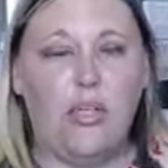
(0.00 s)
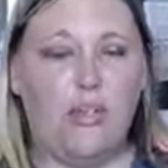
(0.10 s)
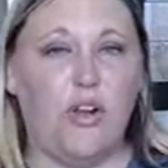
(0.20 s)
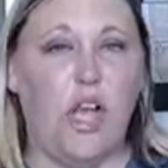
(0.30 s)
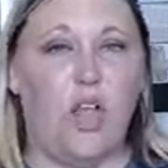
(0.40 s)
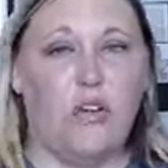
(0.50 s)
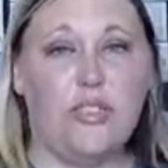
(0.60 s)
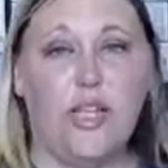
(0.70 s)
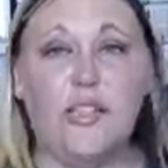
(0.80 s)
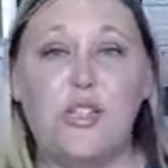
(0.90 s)
different colored
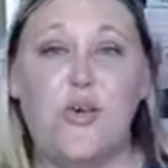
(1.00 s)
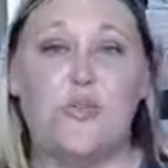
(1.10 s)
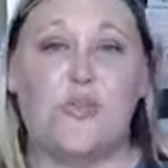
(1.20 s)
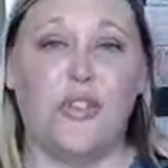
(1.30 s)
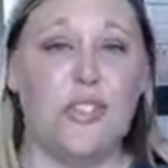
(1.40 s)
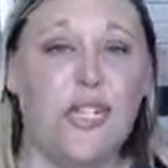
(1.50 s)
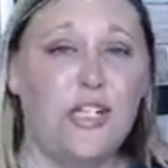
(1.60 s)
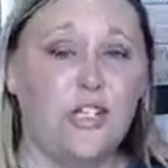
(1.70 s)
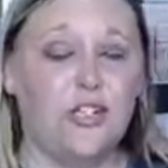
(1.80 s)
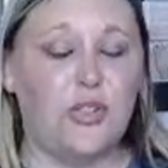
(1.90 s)
skin tones for the
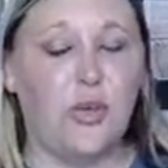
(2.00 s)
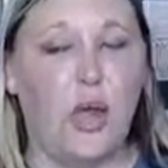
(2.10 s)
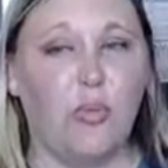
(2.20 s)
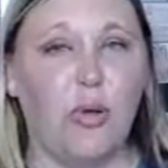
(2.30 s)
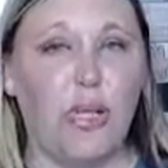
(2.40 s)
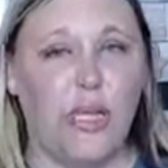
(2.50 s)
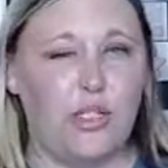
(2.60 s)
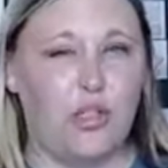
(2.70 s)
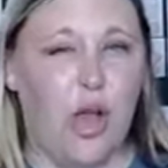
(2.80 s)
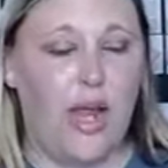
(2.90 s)
teacher, so I really
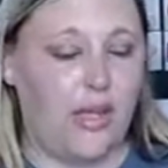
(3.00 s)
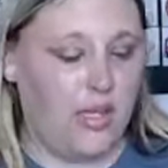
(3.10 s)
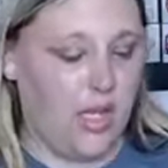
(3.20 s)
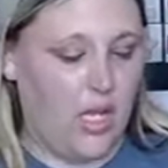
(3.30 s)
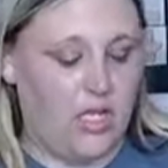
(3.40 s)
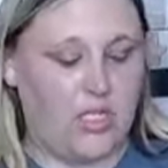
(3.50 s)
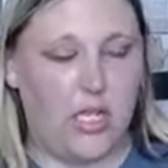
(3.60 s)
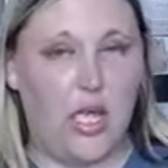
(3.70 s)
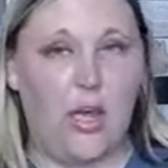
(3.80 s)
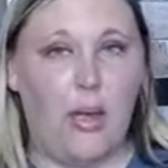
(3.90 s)
tried
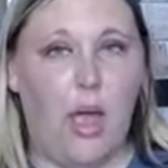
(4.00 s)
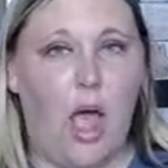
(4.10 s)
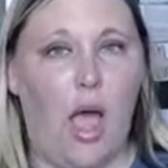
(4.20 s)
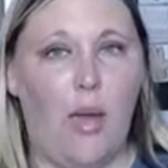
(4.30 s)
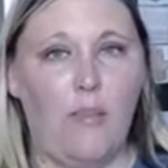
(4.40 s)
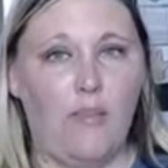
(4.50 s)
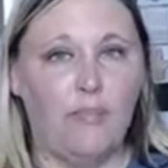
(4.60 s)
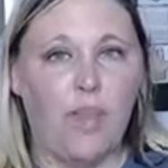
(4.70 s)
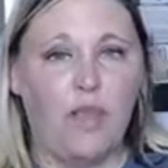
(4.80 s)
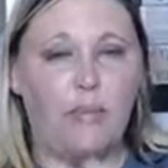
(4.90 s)
to
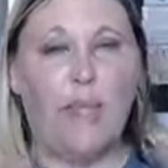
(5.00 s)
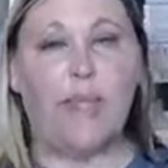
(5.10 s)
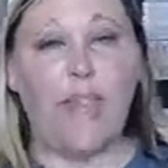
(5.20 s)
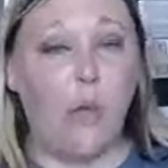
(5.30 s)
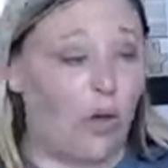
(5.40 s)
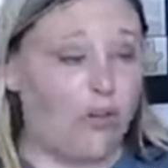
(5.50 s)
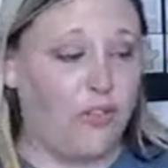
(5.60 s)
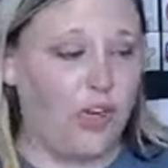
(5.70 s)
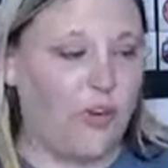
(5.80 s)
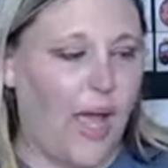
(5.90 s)
make that work
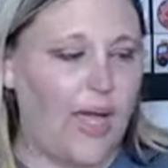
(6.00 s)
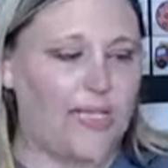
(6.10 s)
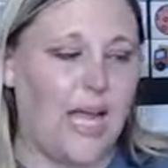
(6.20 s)
for you guys.